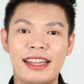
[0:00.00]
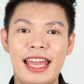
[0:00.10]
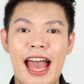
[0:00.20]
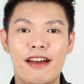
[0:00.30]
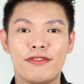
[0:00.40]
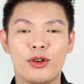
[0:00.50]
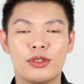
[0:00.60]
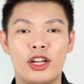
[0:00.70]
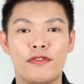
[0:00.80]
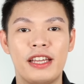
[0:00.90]
they have
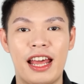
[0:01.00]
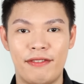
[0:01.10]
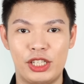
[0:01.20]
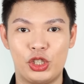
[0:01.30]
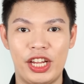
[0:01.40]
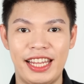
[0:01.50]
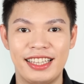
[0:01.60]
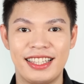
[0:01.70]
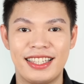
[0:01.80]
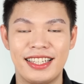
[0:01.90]
total of 11
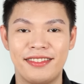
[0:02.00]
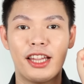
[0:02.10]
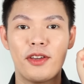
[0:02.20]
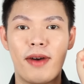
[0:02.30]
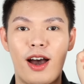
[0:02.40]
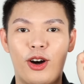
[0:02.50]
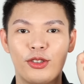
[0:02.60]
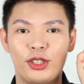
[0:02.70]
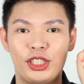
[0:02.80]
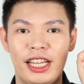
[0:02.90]
shades. Ito yung mga
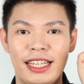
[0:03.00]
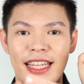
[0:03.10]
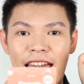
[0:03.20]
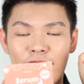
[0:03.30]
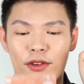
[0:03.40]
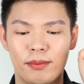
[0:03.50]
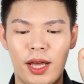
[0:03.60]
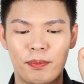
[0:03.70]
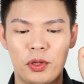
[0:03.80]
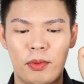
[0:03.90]
contour shades, and from
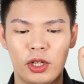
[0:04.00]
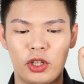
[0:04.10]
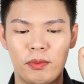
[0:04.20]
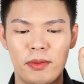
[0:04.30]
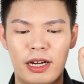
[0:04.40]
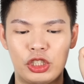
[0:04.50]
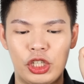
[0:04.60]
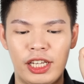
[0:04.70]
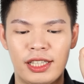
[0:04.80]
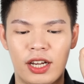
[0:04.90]
top to bottom, yung mga
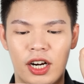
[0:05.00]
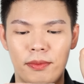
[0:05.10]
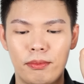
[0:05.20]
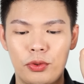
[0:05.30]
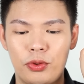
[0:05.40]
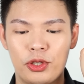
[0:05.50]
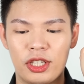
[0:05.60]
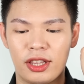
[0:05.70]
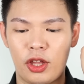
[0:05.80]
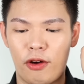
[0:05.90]
shades are mousse,
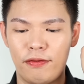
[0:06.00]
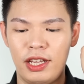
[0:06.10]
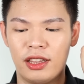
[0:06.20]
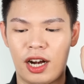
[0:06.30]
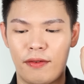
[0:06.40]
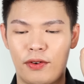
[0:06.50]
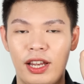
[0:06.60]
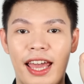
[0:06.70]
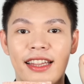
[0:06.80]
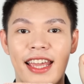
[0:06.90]
toffee, truffle,
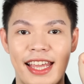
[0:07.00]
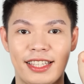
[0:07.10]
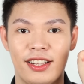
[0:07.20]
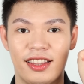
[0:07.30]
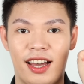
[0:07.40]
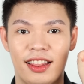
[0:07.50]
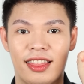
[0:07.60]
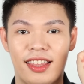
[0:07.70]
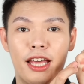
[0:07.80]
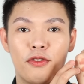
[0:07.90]
and hazelnut.
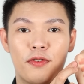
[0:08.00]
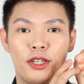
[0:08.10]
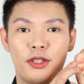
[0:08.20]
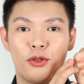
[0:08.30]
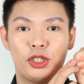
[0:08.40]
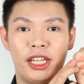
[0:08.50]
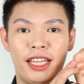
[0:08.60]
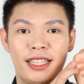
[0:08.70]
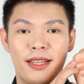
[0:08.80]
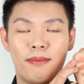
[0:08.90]
Itong first two shades,